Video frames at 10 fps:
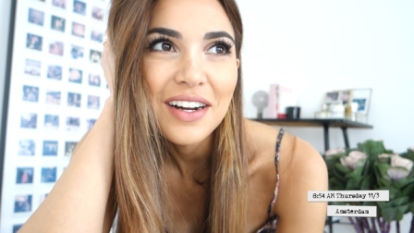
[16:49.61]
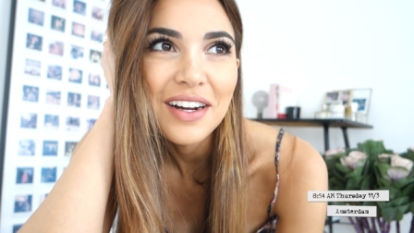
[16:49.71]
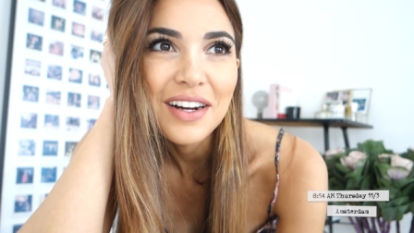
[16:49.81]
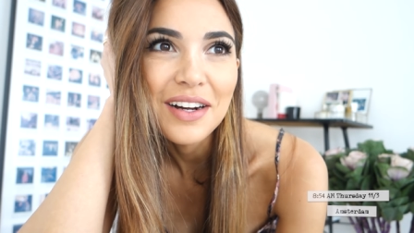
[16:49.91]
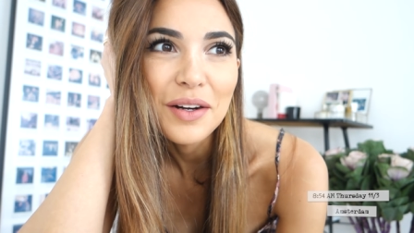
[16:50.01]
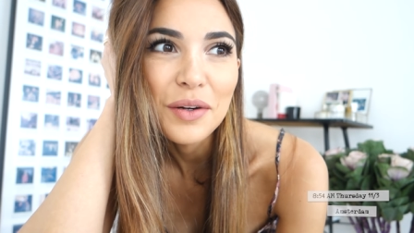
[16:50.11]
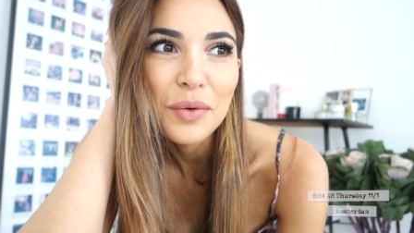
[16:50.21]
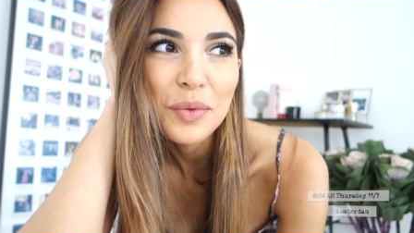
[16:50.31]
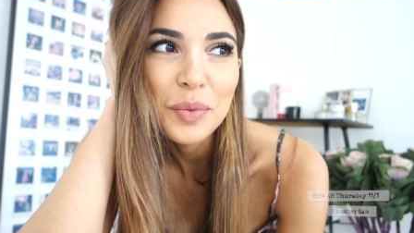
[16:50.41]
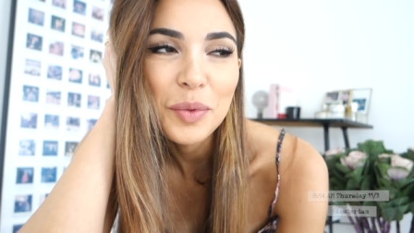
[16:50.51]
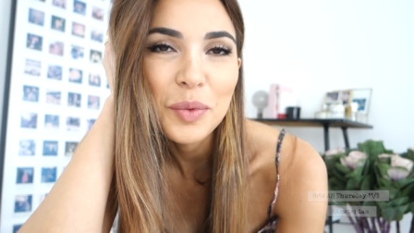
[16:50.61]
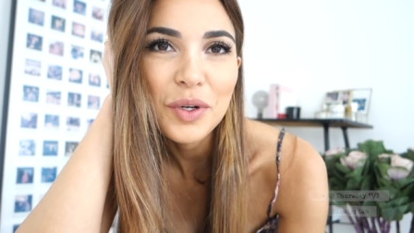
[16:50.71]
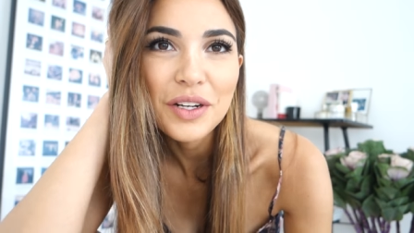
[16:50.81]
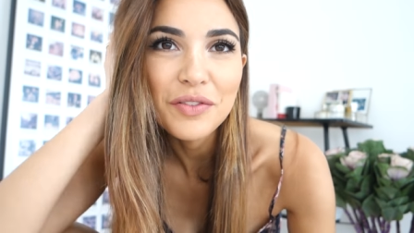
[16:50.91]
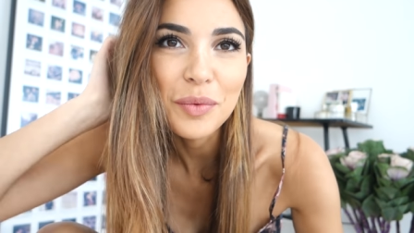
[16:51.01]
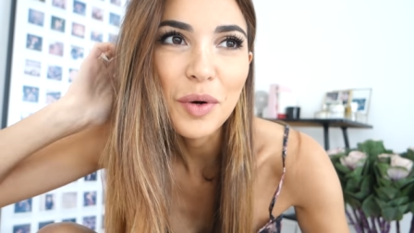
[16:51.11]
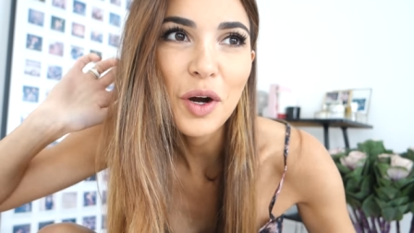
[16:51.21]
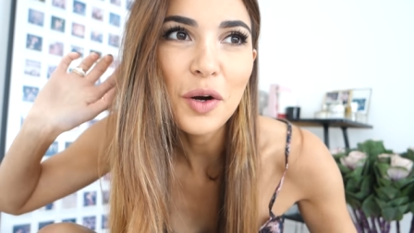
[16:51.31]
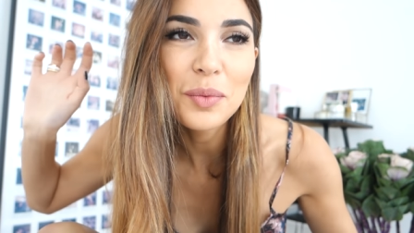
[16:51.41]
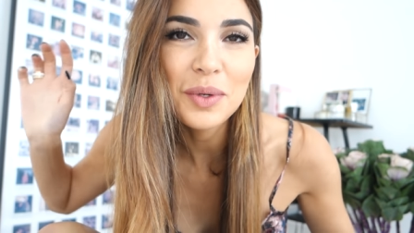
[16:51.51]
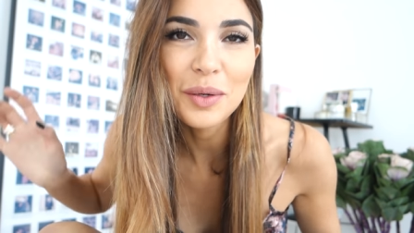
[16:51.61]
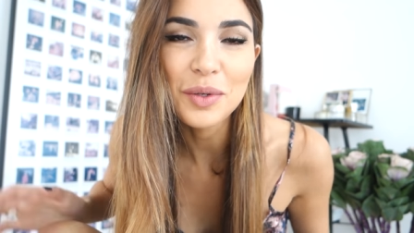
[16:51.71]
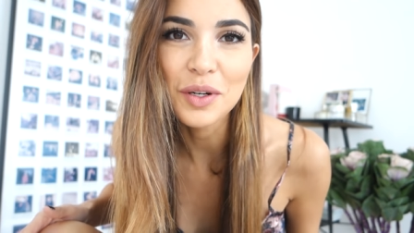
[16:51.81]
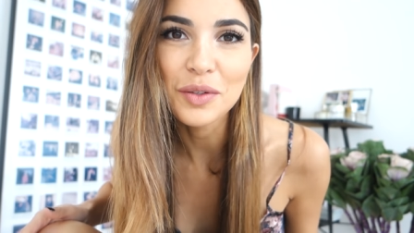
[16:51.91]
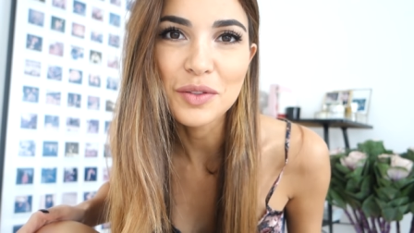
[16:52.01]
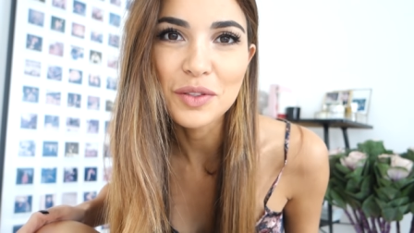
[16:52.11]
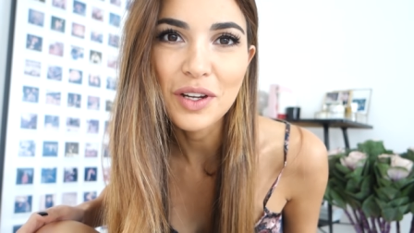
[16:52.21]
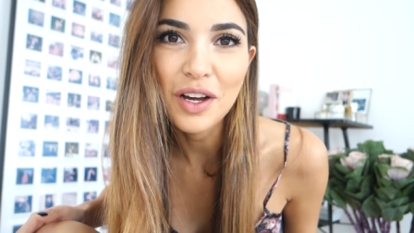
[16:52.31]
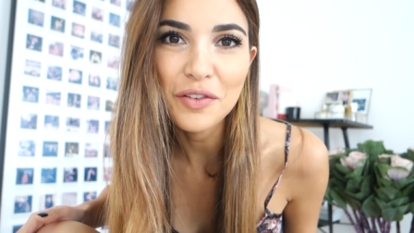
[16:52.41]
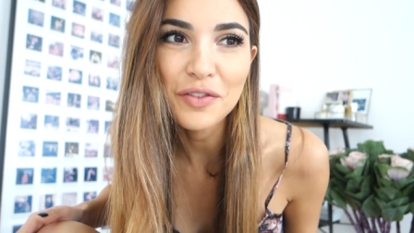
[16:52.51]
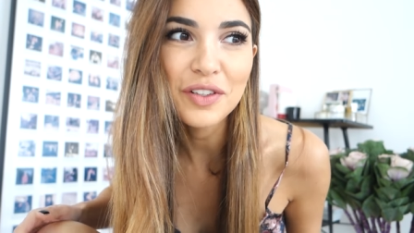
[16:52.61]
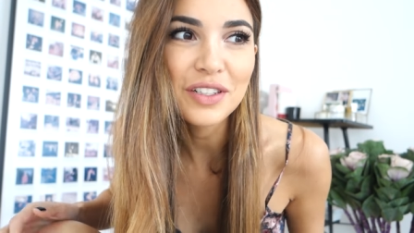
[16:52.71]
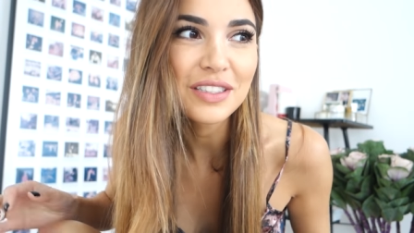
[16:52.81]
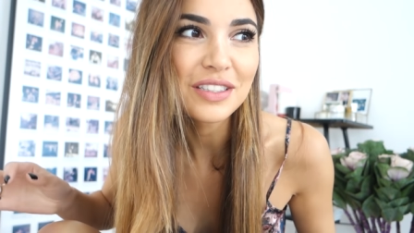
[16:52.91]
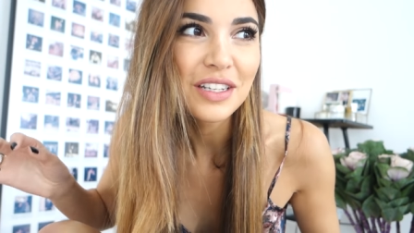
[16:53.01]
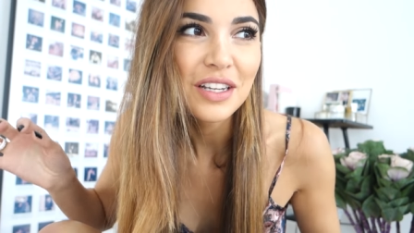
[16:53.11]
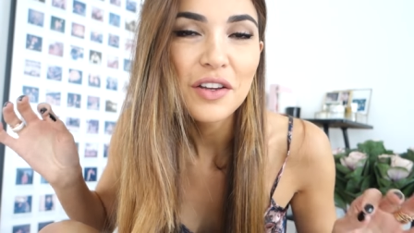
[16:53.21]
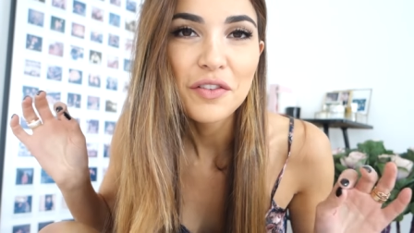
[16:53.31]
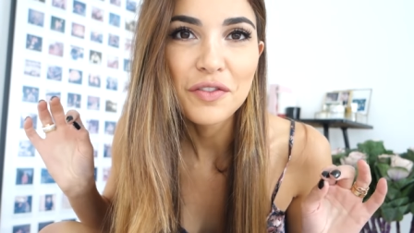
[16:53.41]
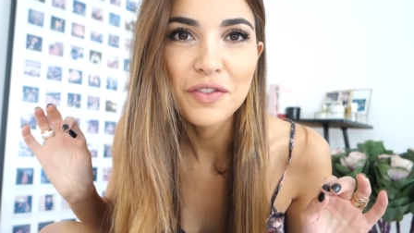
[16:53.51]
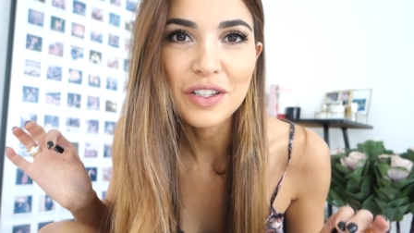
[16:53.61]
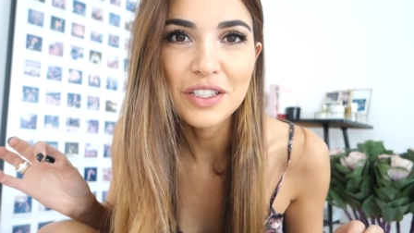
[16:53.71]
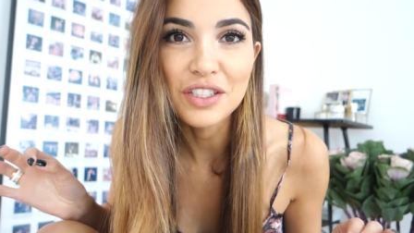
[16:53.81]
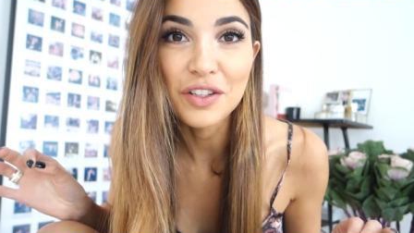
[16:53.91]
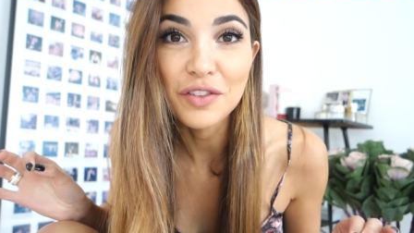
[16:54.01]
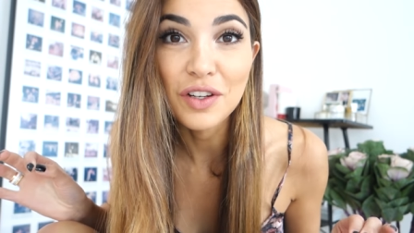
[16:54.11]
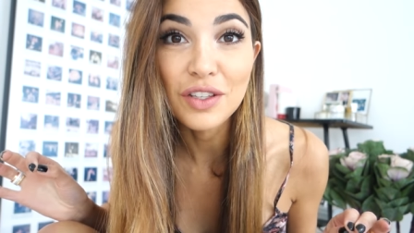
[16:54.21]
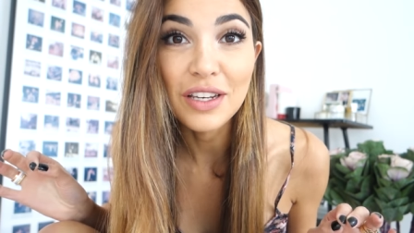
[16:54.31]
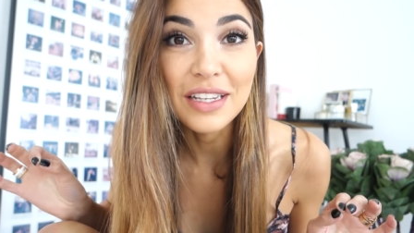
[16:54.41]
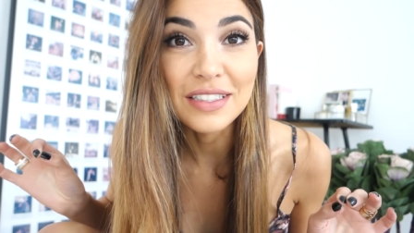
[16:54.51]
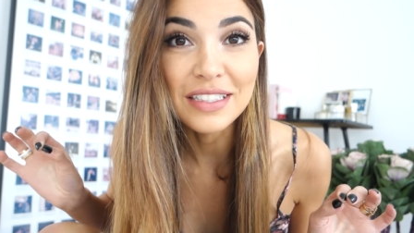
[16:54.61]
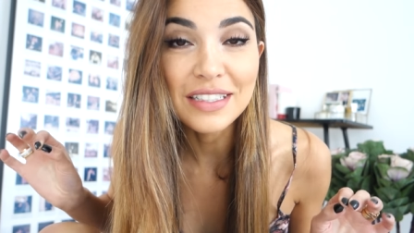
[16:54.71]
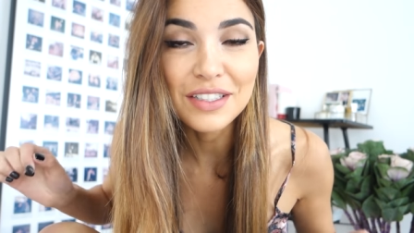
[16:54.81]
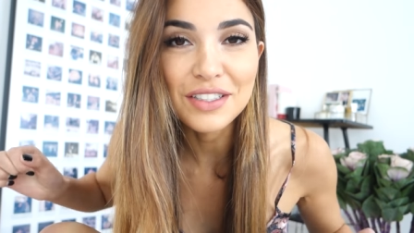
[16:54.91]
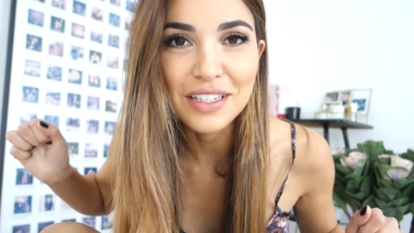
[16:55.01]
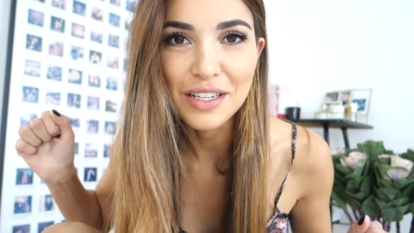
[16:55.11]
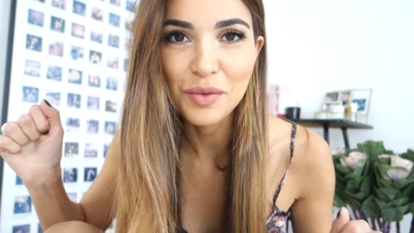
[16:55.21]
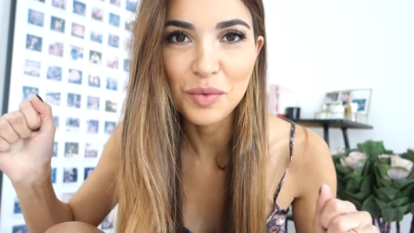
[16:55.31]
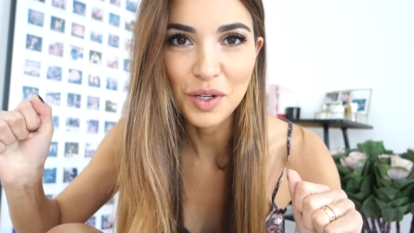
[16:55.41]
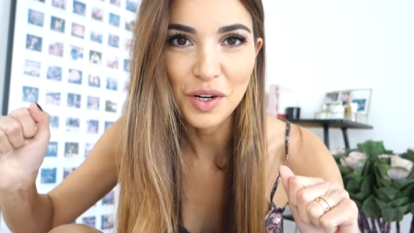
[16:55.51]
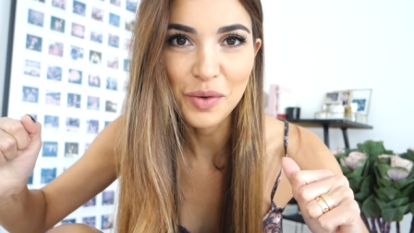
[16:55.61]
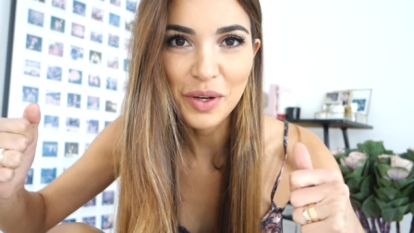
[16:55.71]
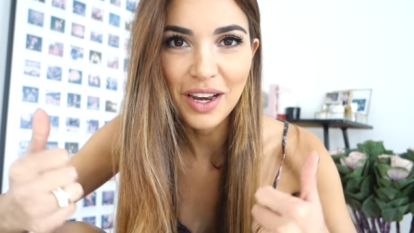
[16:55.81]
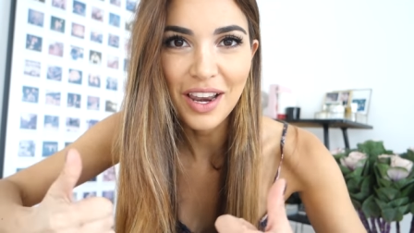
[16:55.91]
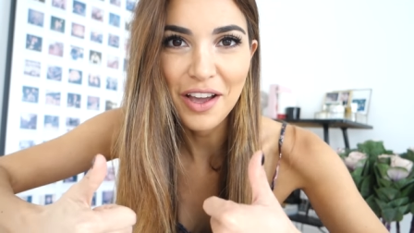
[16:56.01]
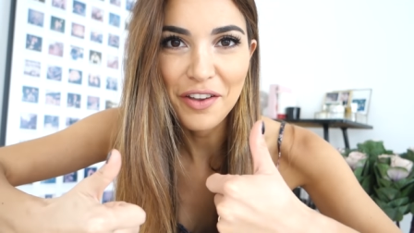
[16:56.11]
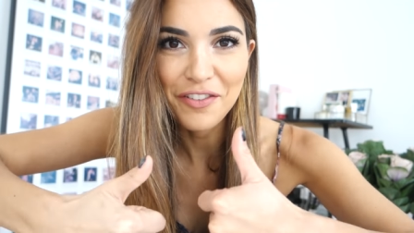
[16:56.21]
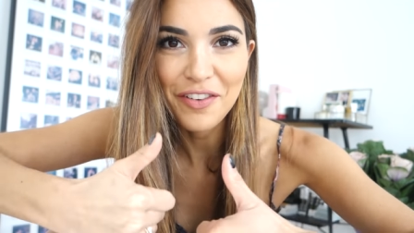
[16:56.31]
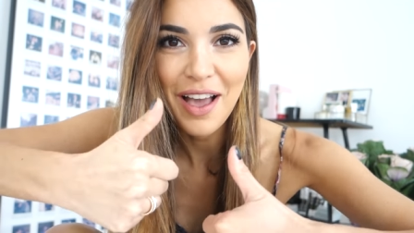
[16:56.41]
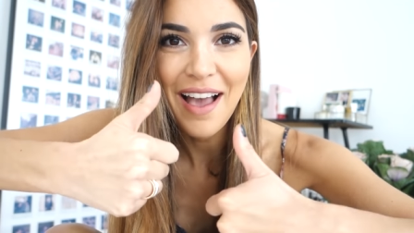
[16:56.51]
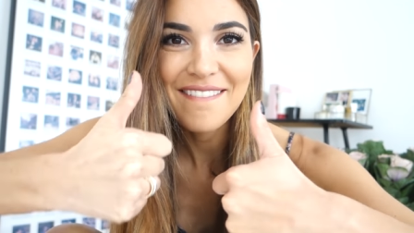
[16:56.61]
Uh, we've been working from home, now we're going to the office, finish off all the last details, and then we're going live.